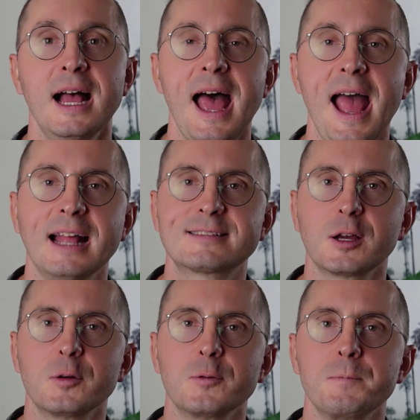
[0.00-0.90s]
And
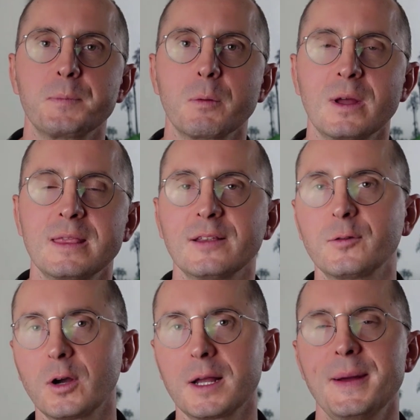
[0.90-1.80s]
so when they're
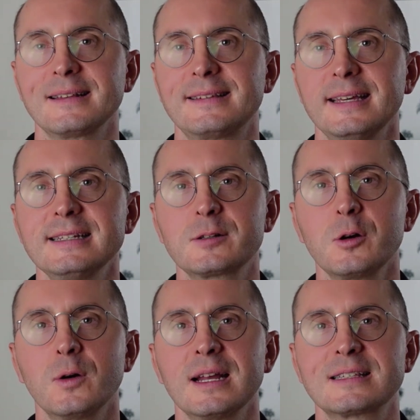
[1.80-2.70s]
talking about a
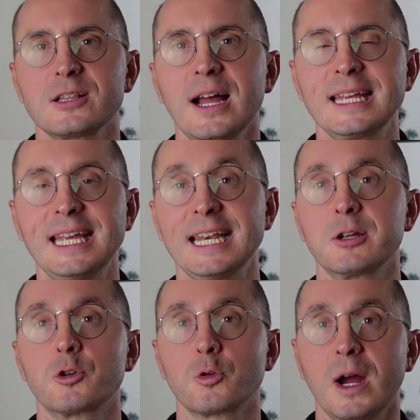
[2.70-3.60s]
T-score, it's like
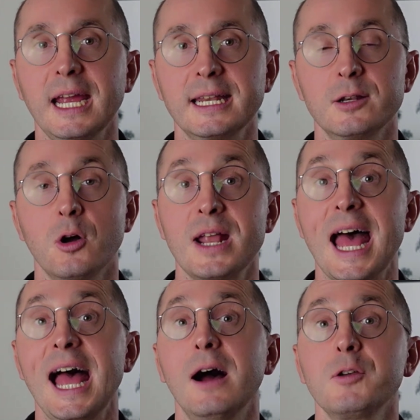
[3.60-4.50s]
getting graded on
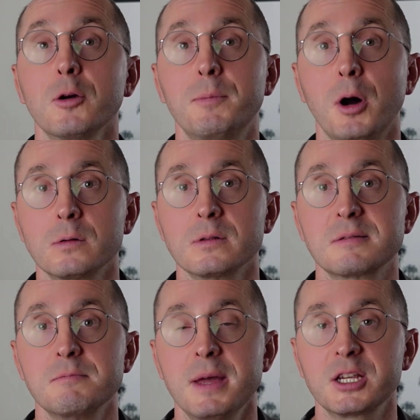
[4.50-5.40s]
how your
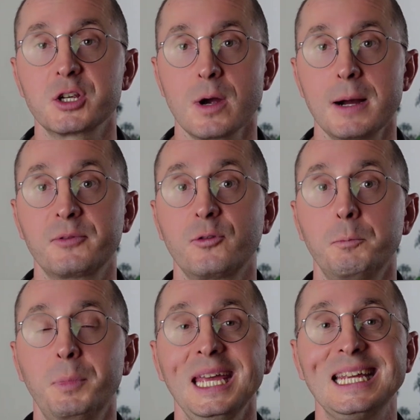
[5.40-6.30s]
bones measure up to
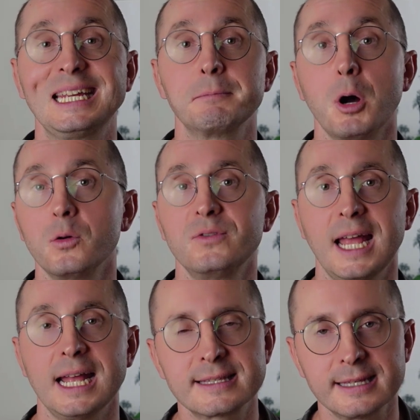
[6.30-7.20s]
peak bone
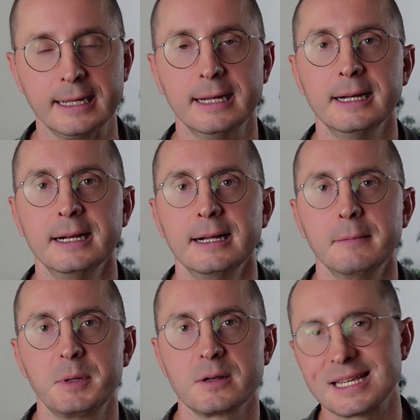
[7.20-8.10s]
density,
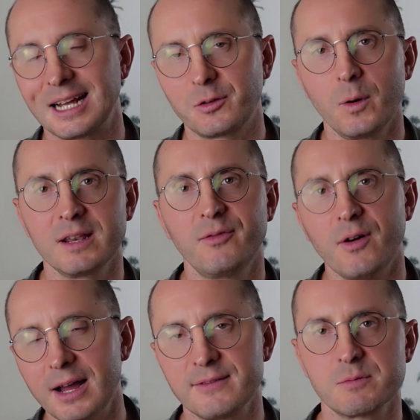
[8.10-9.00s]
because at
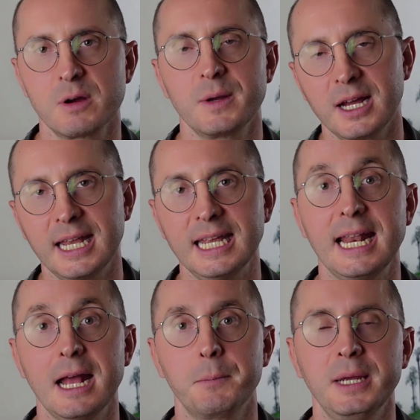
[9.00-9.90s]
25 is where we kind of
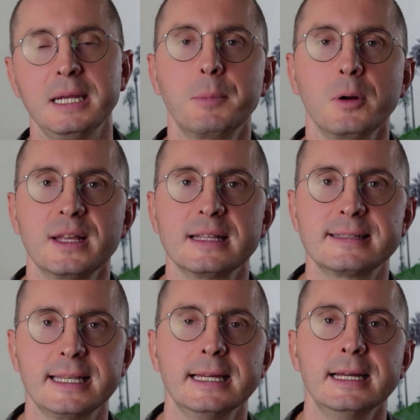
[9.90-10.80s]
hit our peak bone
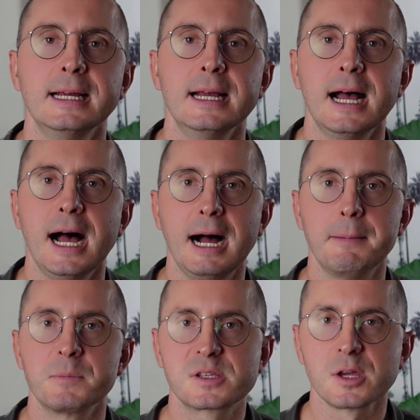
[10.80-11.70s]
density.
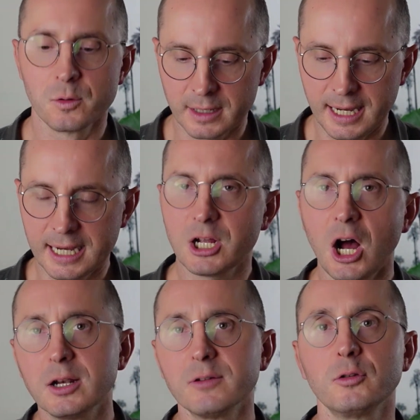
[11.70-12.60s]
So it
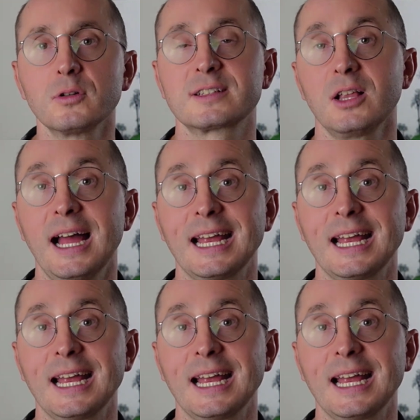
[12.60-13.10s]
kind of looks like